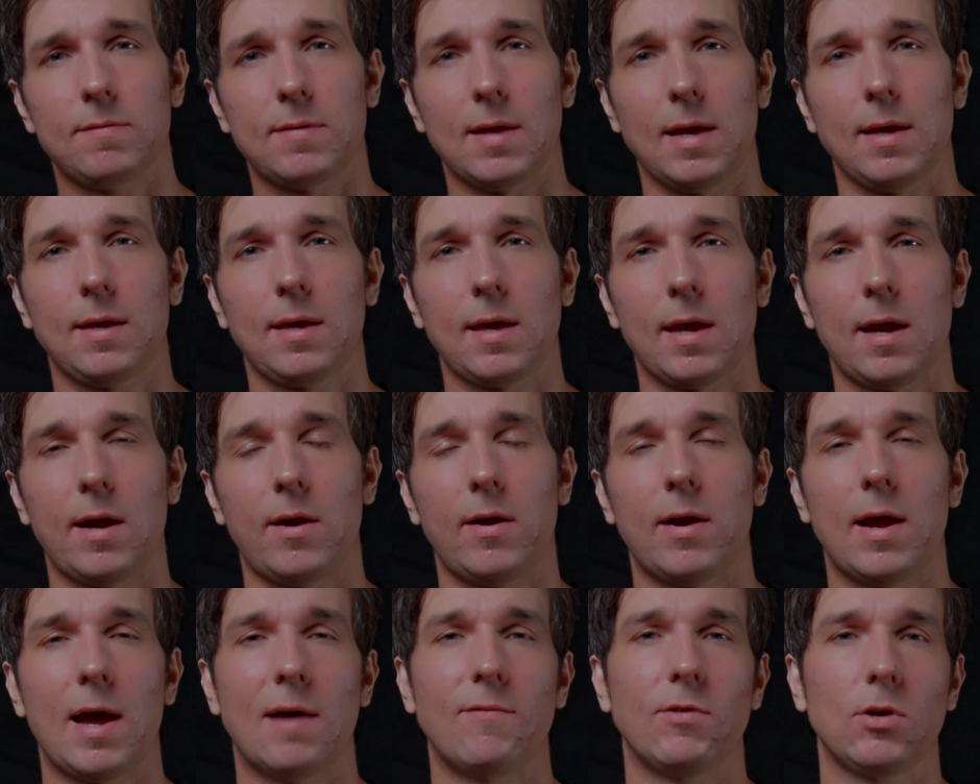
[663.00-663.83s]
Take
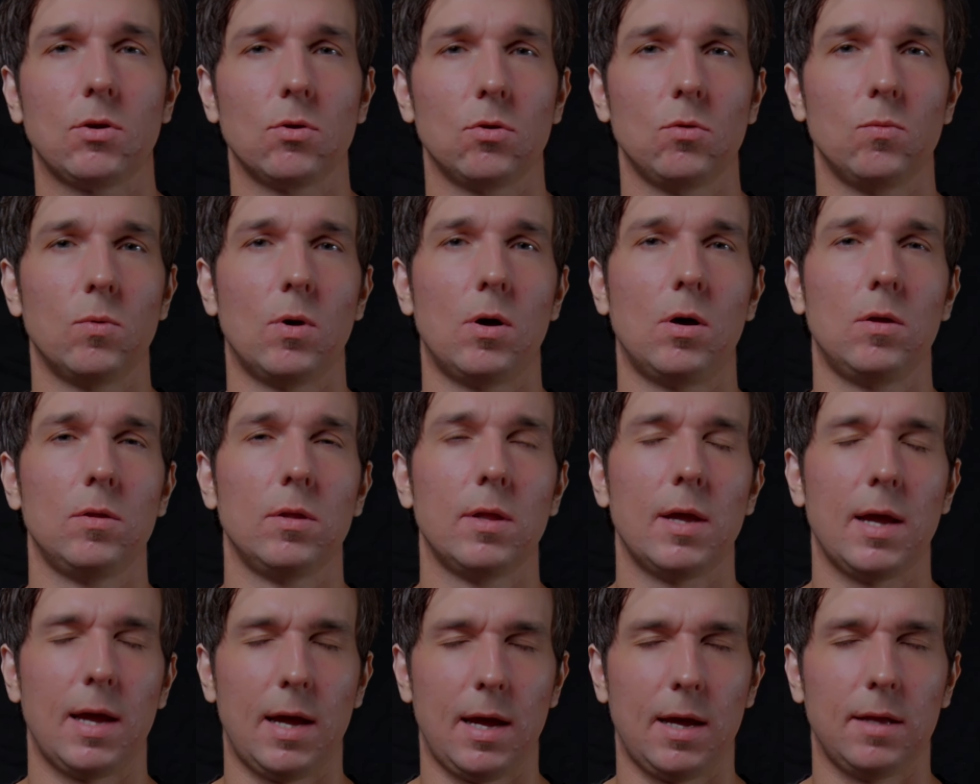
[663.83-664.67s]
care, have a good
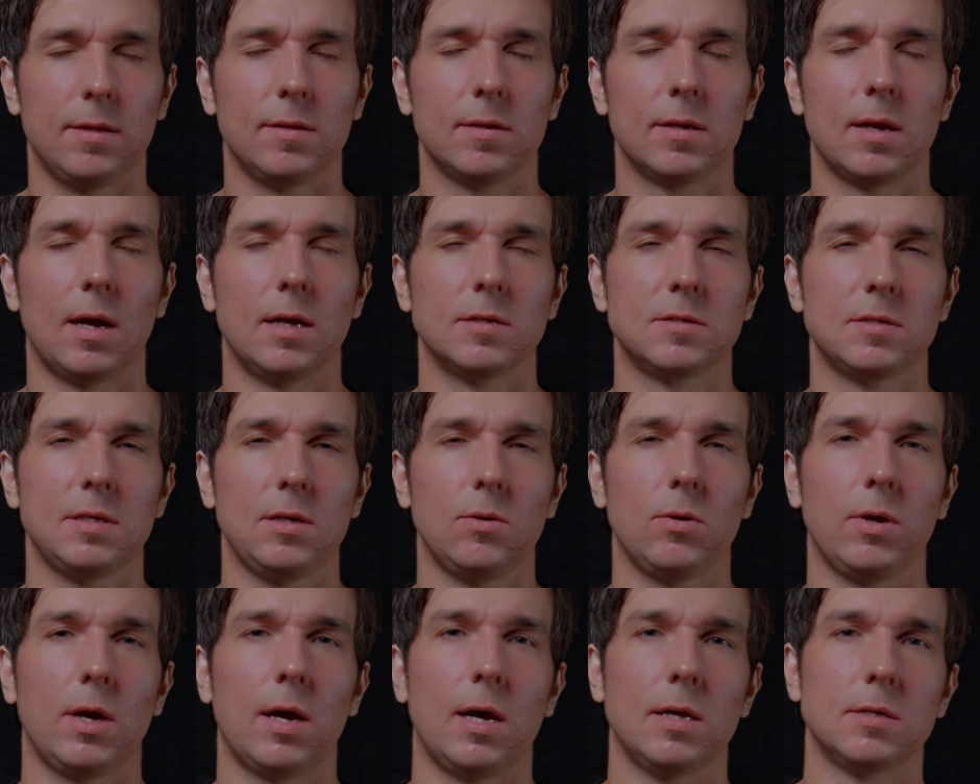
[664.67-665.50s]
one, and I'll see
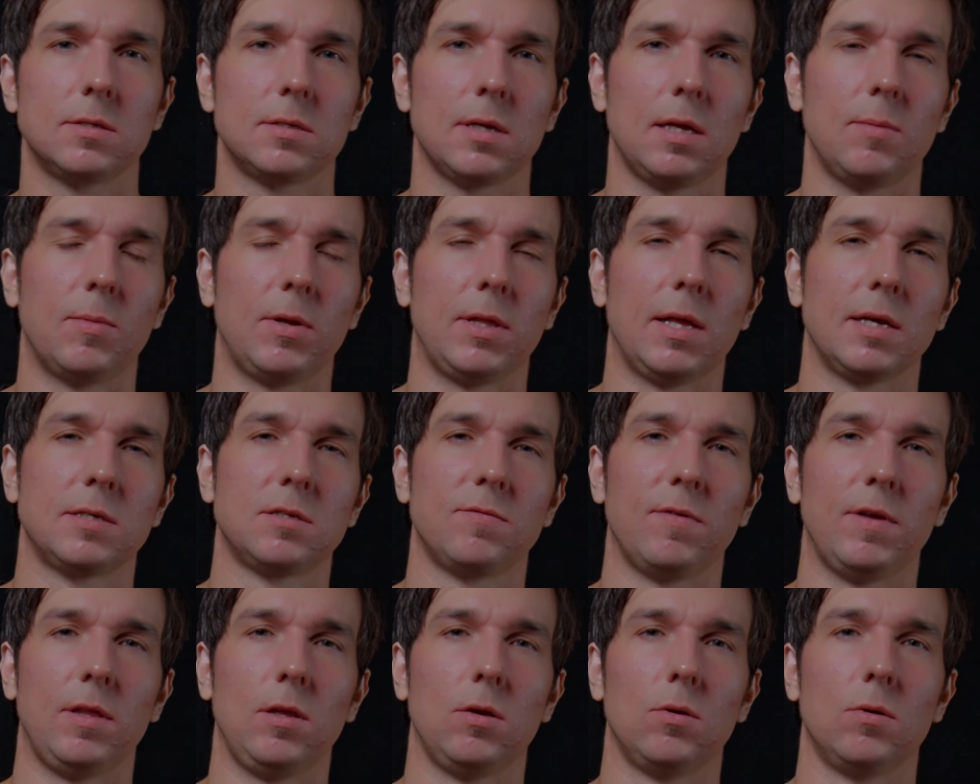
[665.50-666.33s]
you guys in my
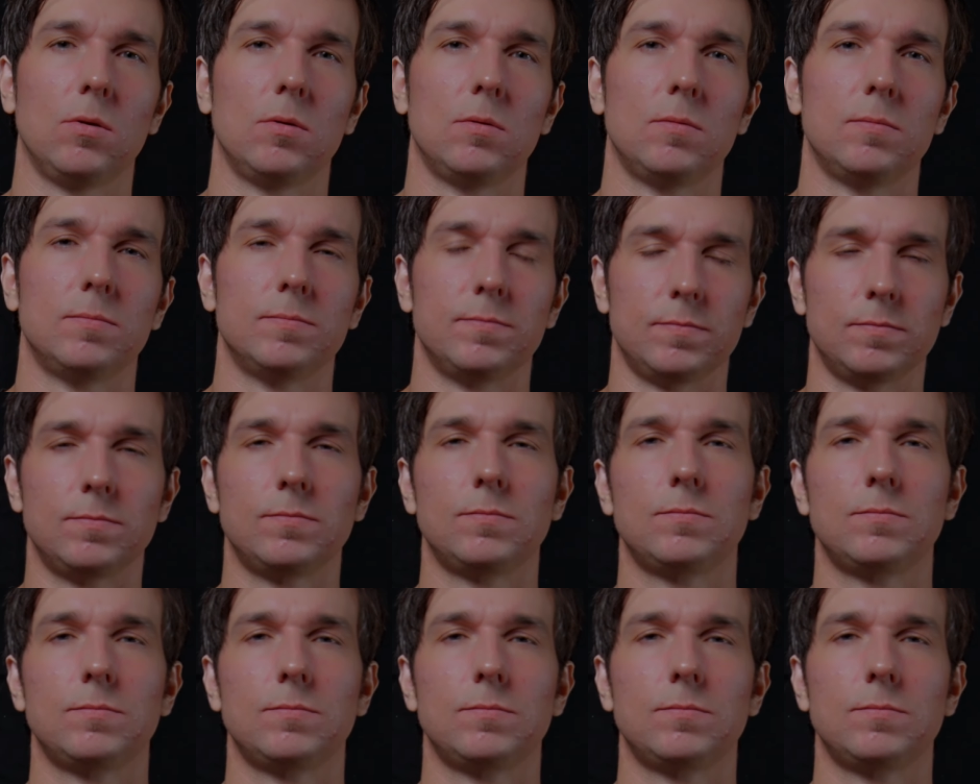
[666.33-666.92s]
next video.